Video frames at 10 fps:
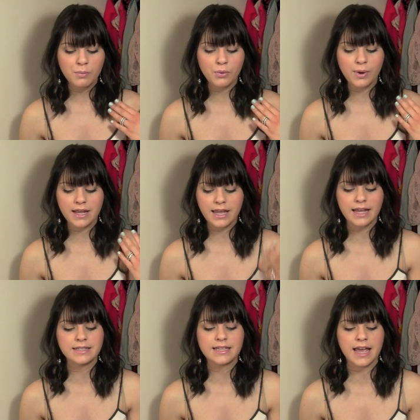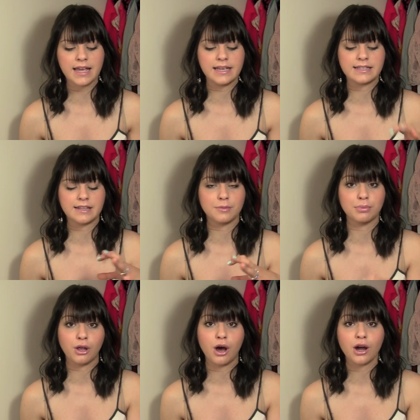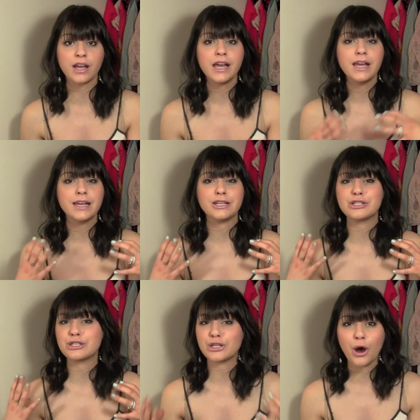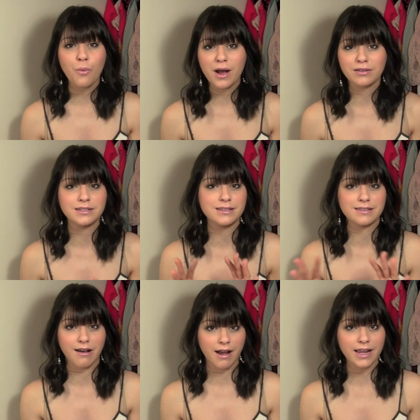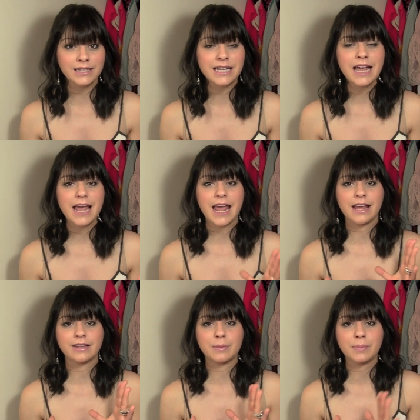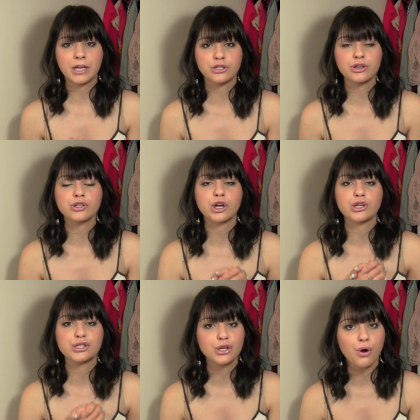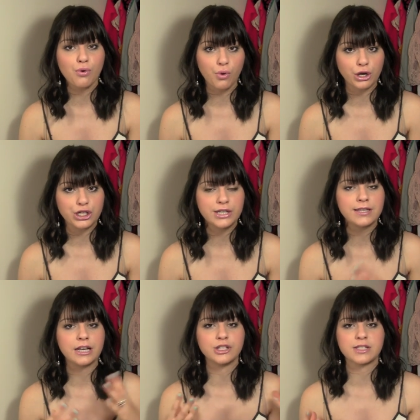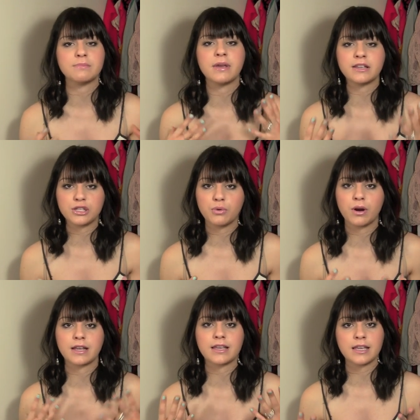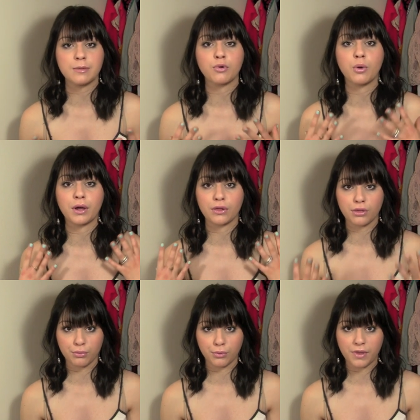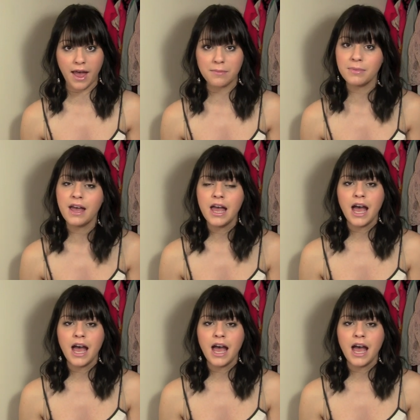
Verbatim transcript: but what I can say is that the blog is so well designed and the pictures are so gorgeous that it just makes you want to keep going through them.